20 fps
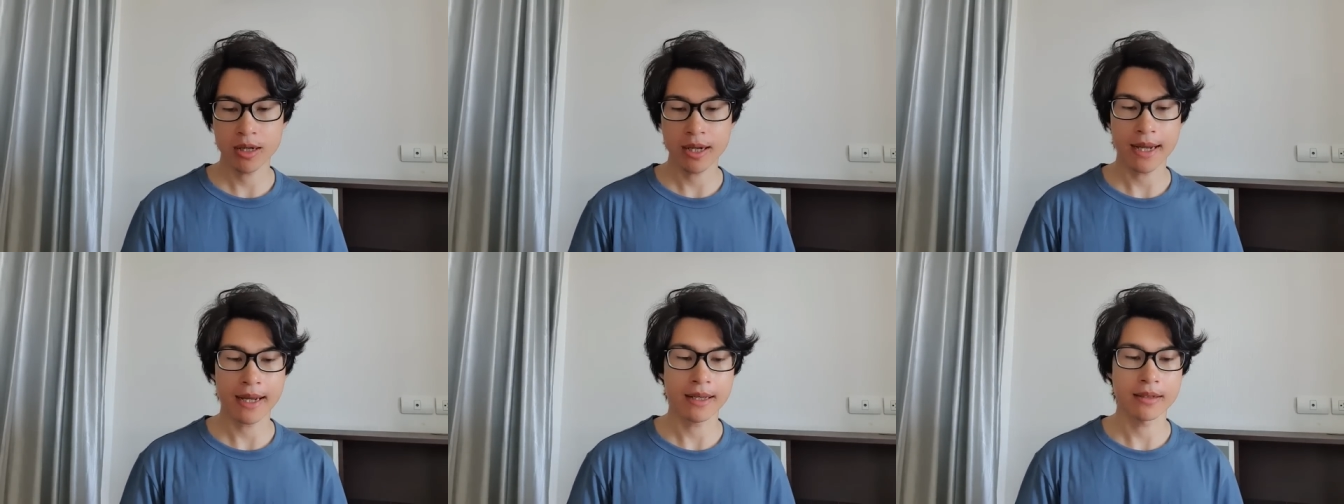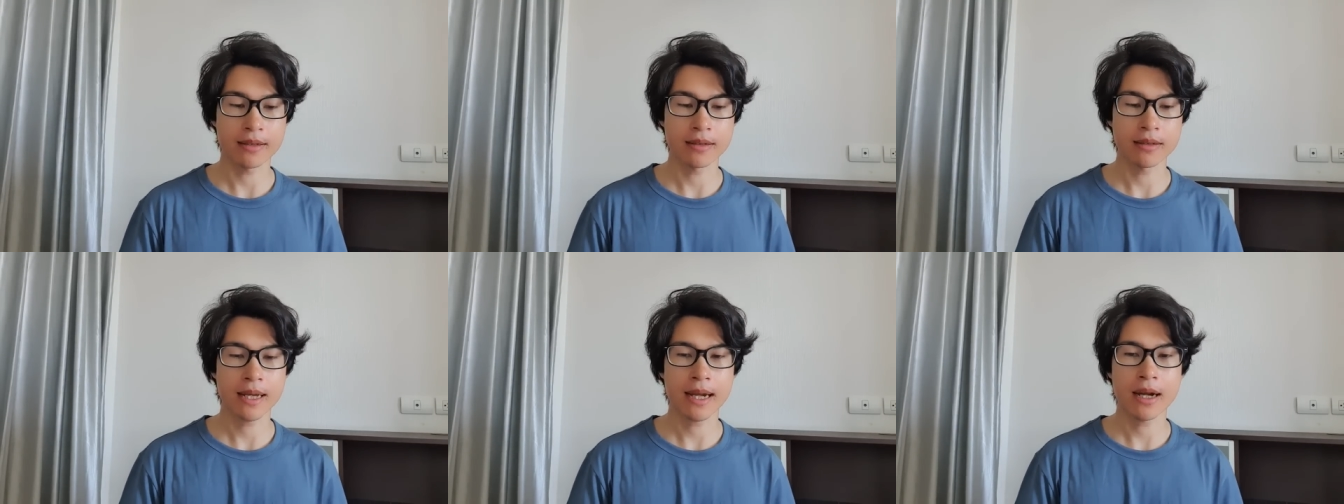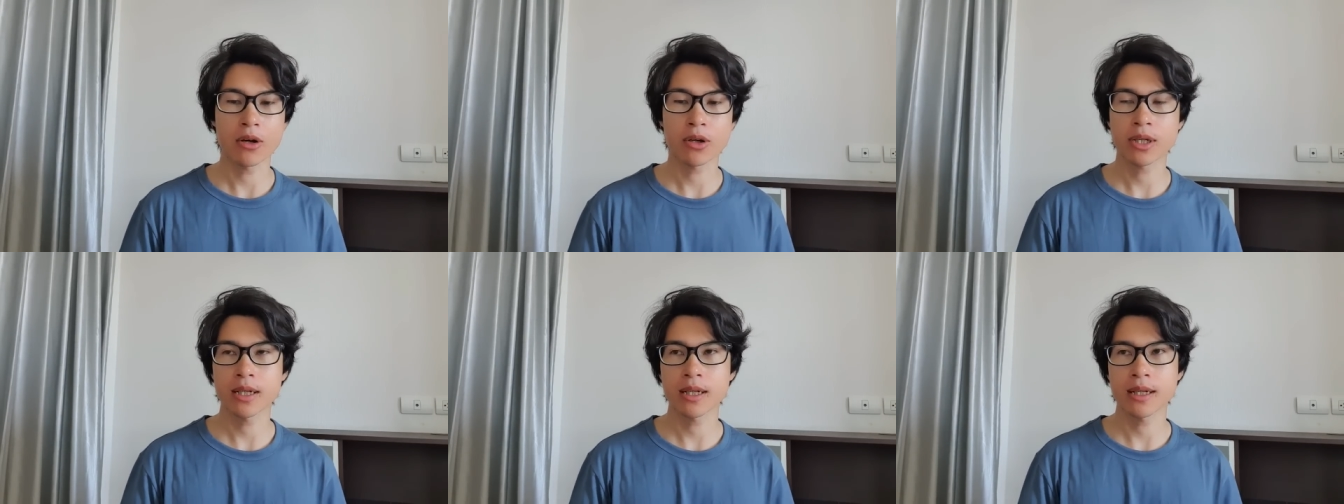and
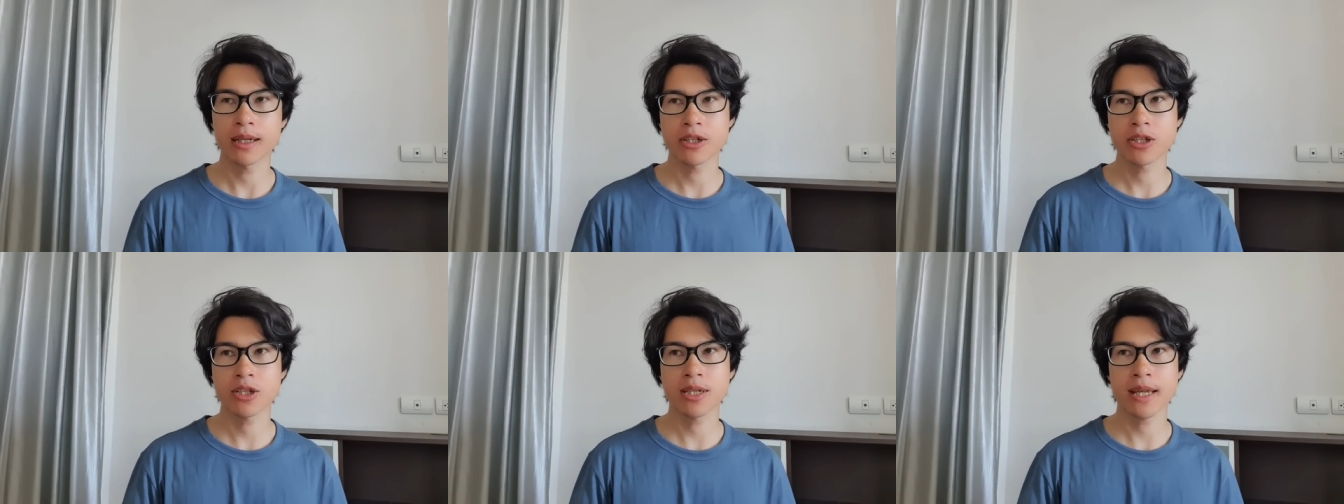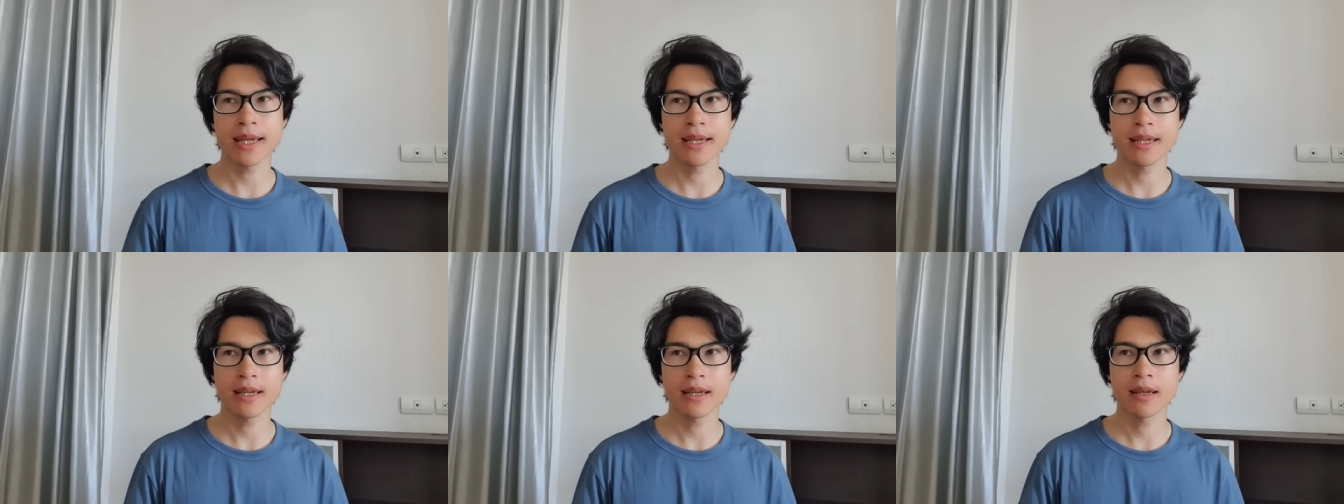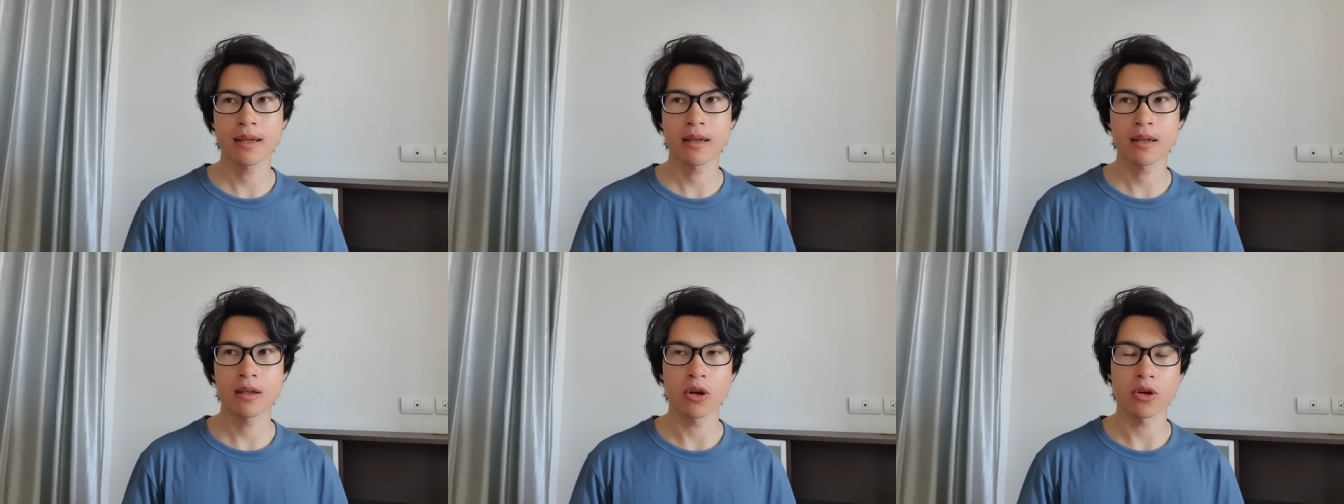how can I stay
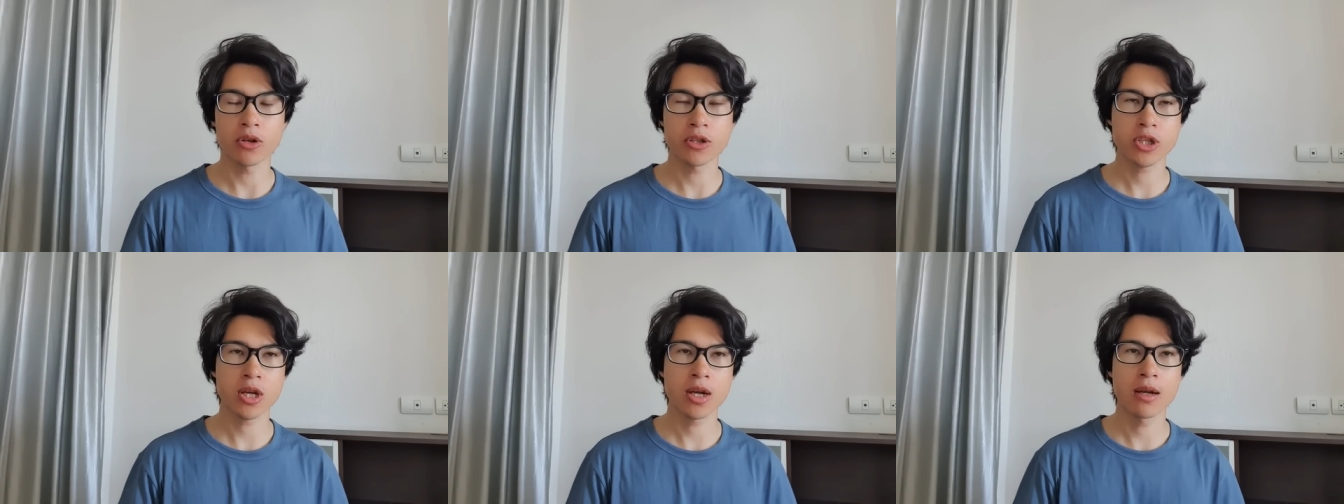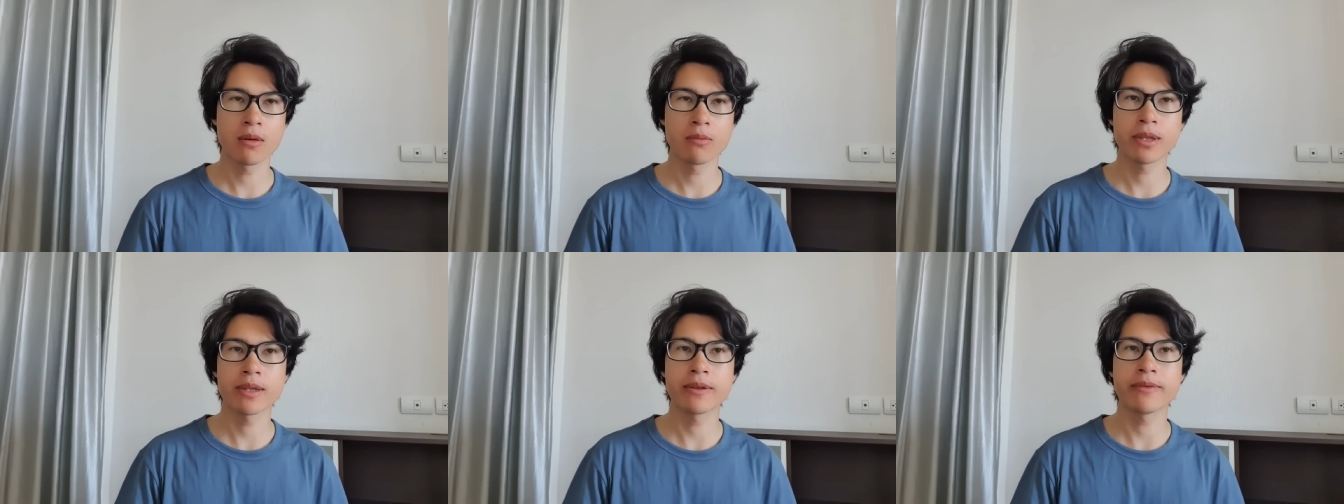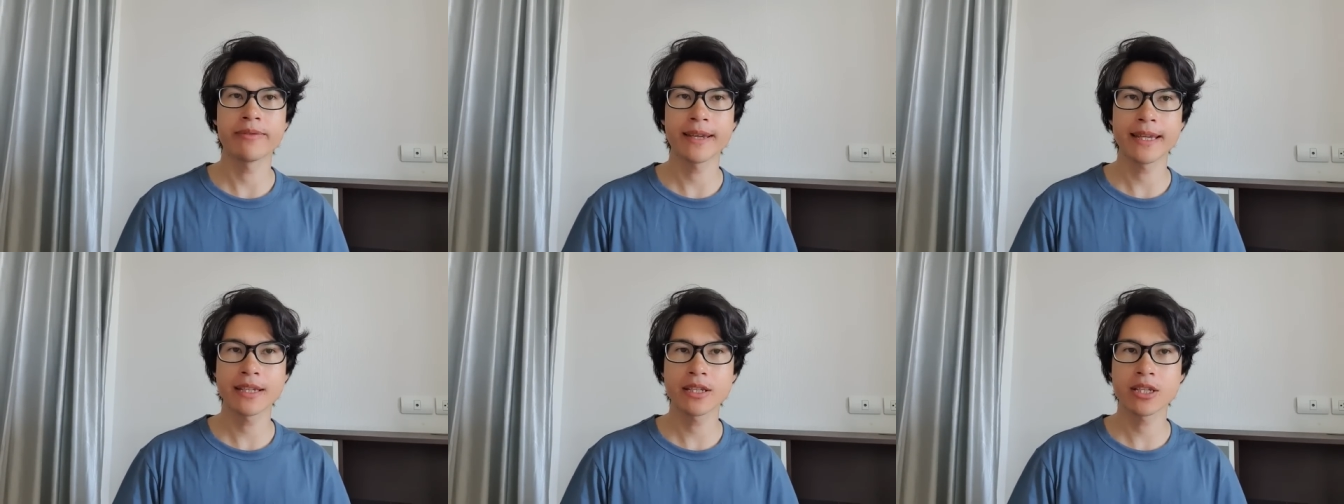here long term with
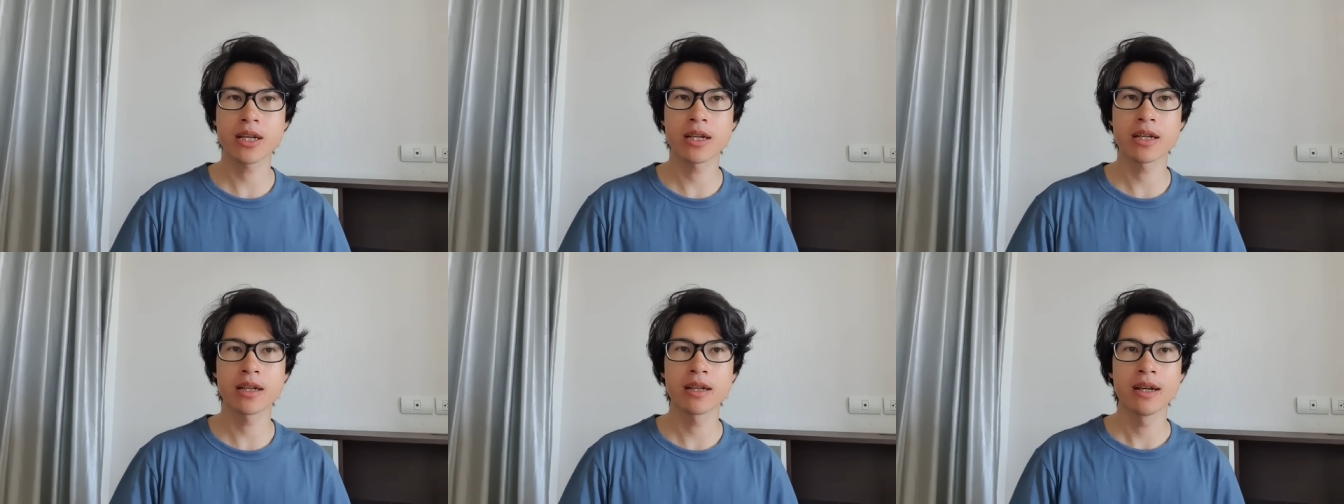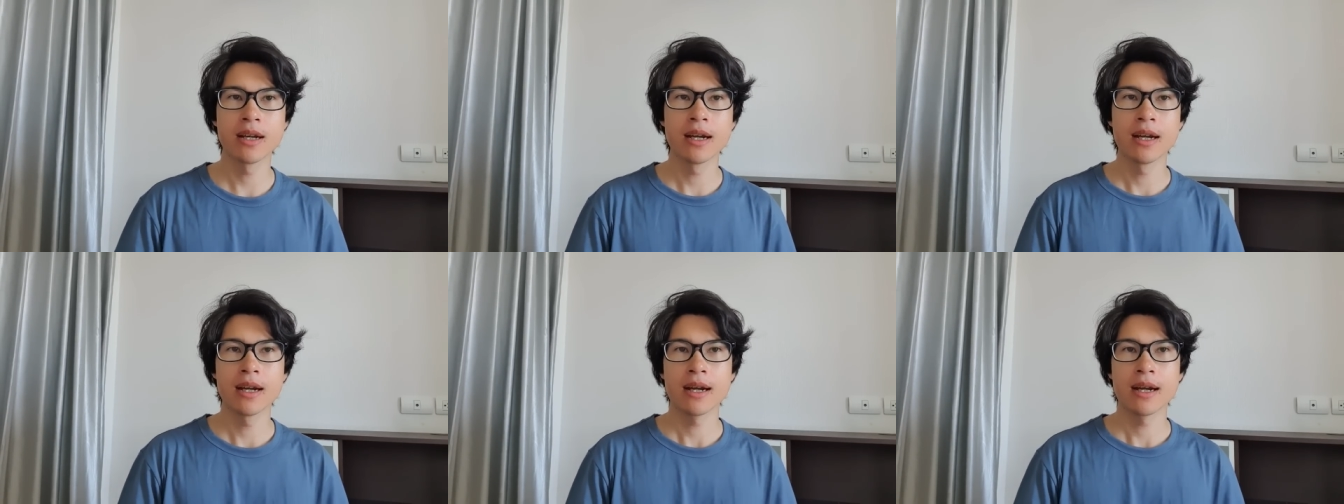a visa